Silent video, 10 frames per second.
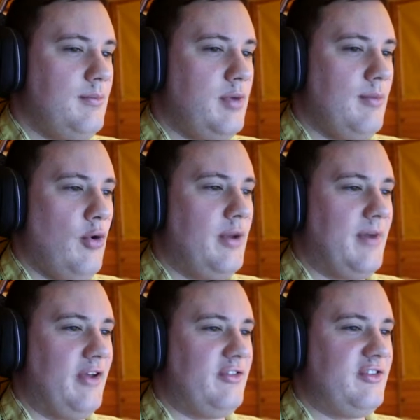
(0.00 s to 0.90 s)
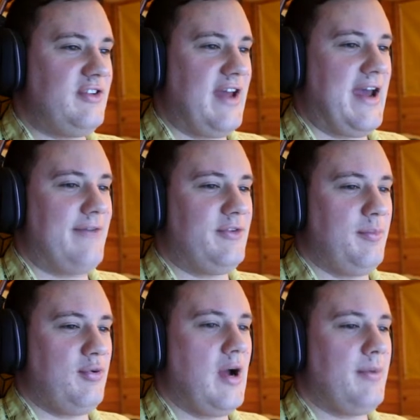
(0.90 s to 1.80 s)
promoting my staff to
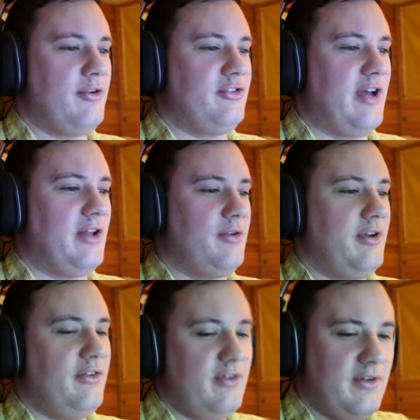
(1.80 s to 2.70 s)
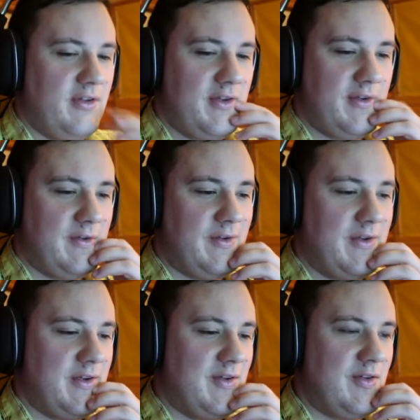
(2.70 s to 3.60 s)
proper salaries.
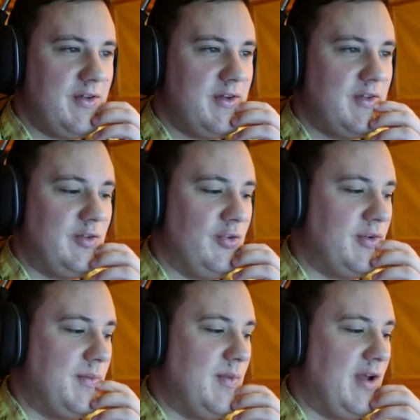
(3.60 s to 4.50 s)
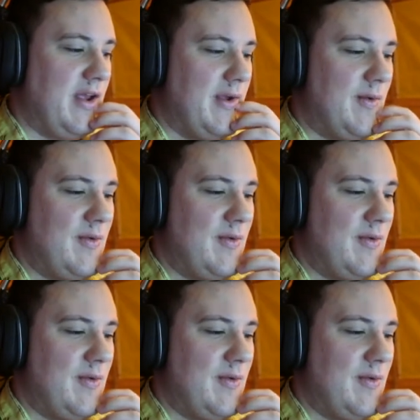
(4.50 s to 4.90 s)
Losing money.